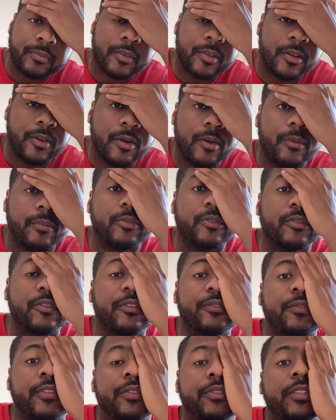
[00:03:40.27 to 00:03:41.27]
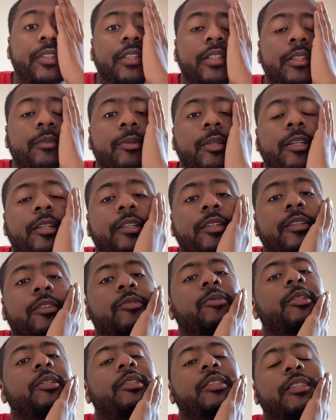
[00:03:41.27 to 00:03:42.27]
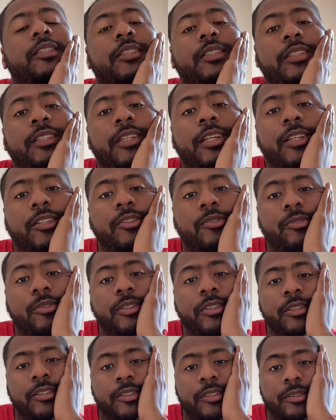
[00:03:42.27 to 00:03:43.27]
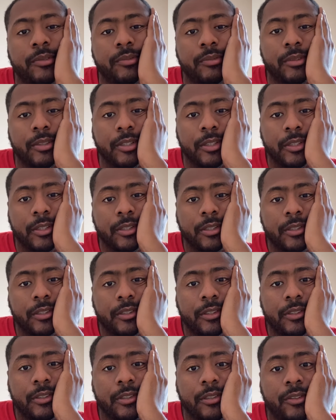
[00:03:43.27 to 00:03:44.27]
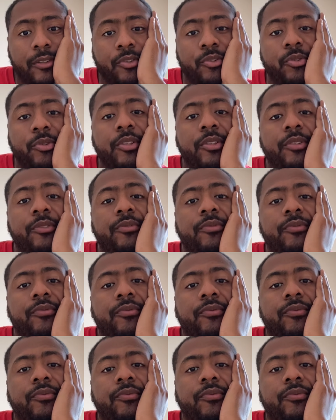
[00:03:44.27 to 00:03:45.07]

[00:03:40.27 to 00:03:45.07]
Um, 2015, he played good. 2016 and 20, uh, 20,